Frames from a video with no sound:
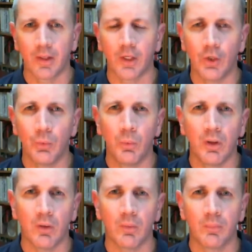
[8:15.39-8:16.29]
you
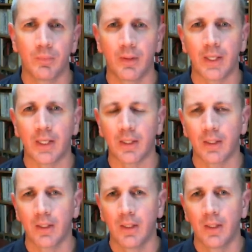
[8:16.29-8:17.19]
will
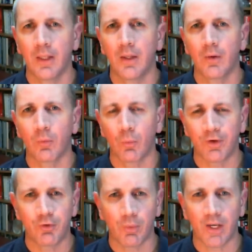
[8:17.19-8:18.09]

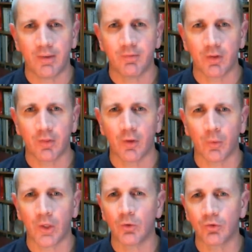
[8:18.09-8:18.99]
retrieve their
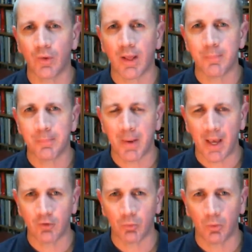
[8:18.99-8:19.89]
username and
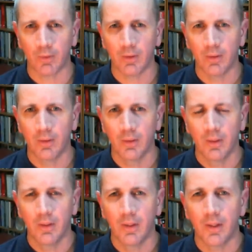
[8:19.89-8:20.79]
password.
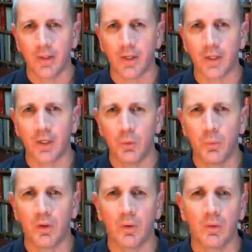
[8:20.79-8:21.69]
You
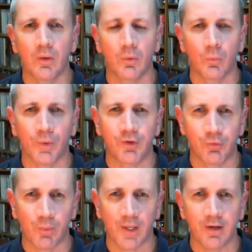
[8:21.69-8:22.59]
will
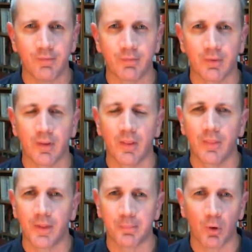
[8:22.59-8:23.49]
retrieve
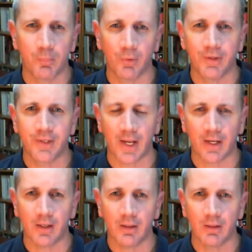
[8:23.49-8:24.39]
the appropriate
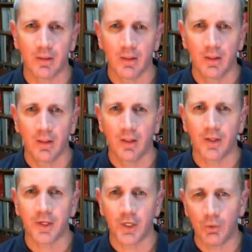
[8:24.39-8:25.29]
data
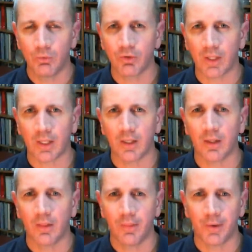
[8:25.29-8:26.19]
using
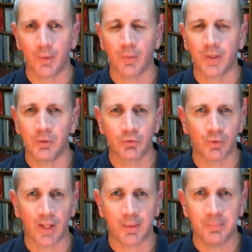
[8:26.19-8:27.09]
their
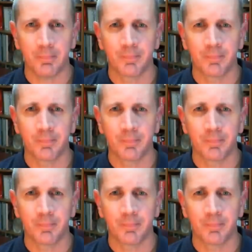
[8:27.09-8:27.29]
username.